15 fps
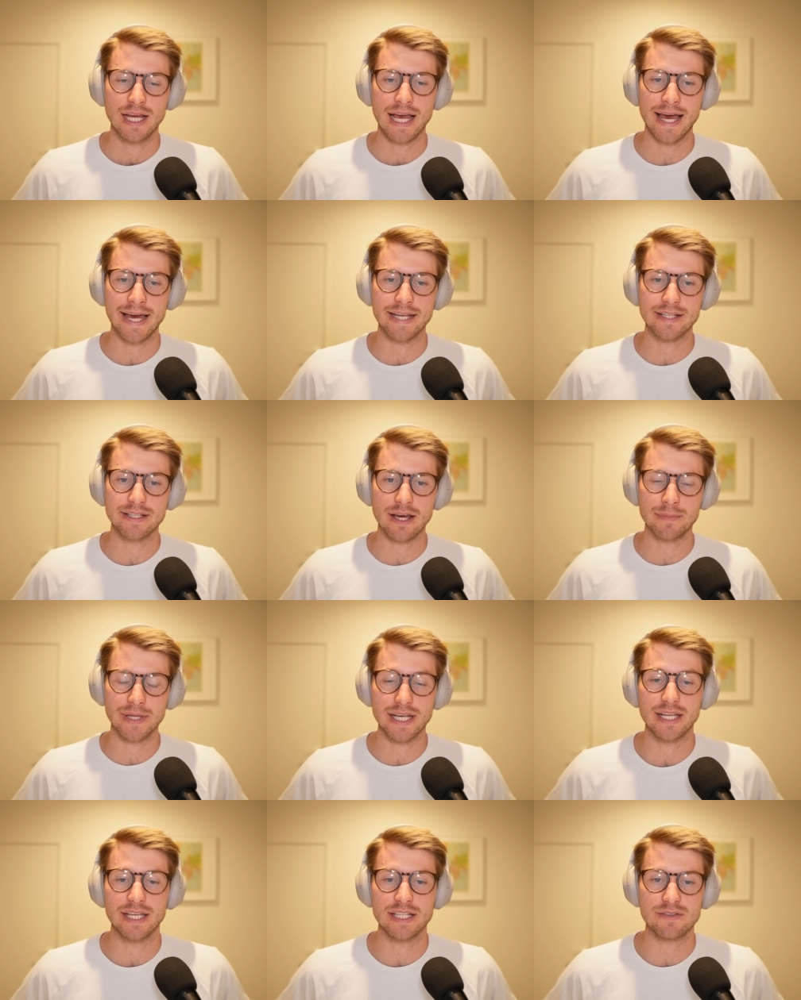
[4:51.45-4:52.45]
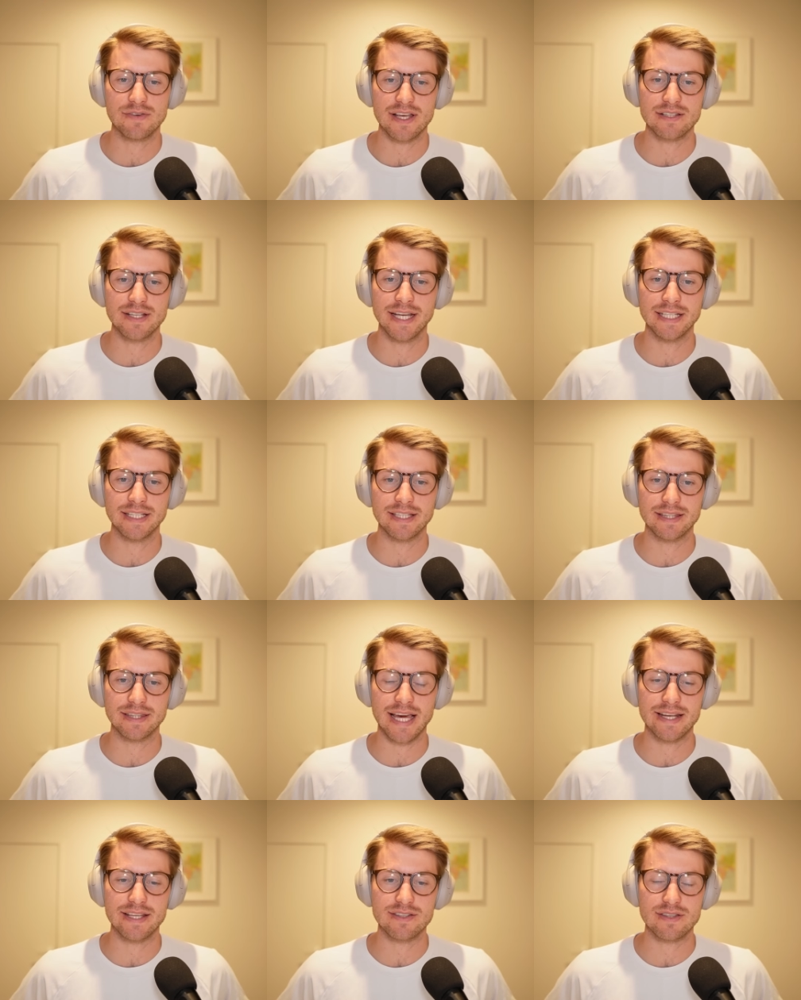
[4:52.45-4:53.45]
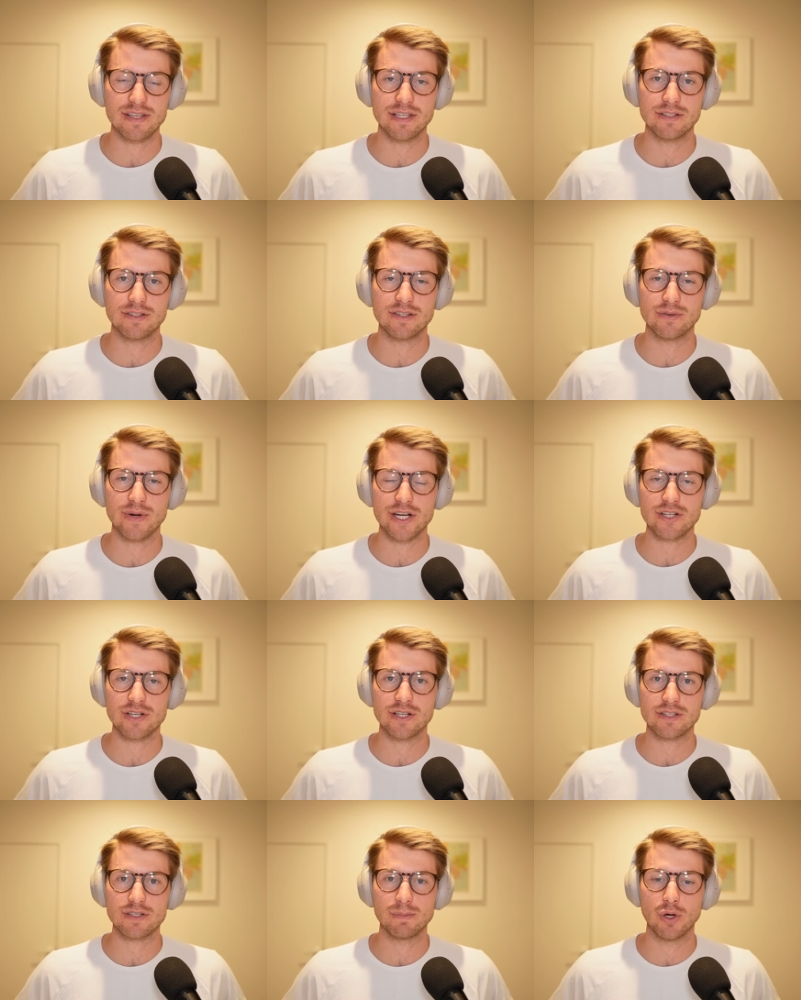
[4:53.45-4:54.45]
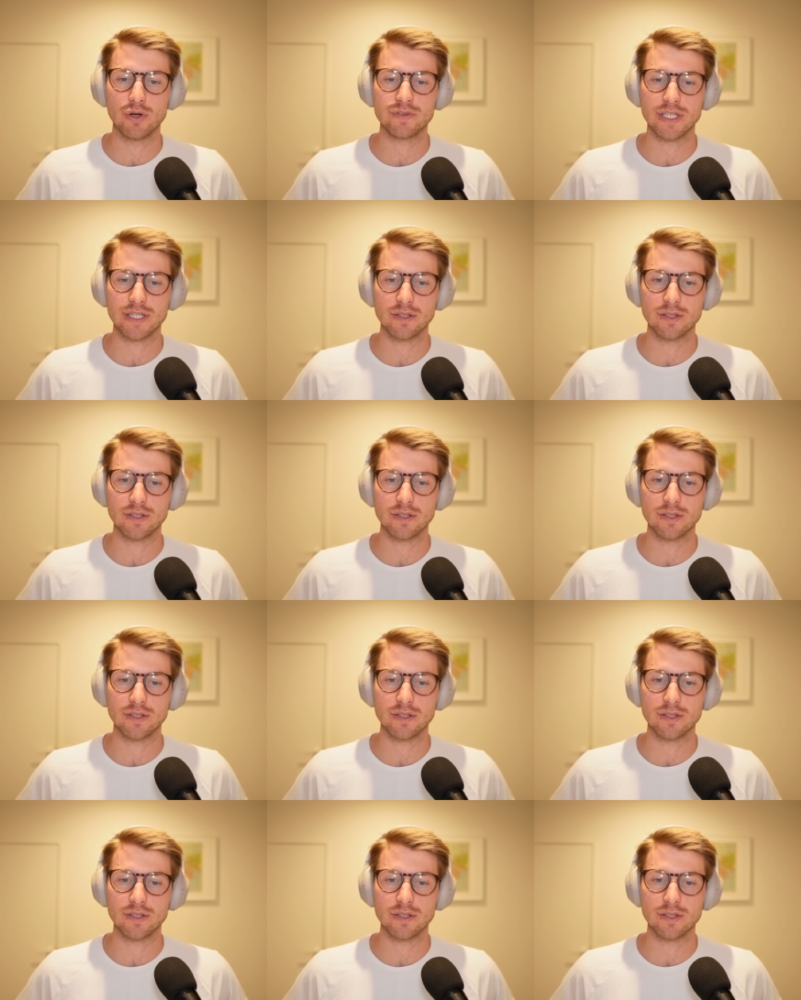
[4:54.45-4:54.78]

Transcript: And I mean, it's fascinating that is the direction it's moved in.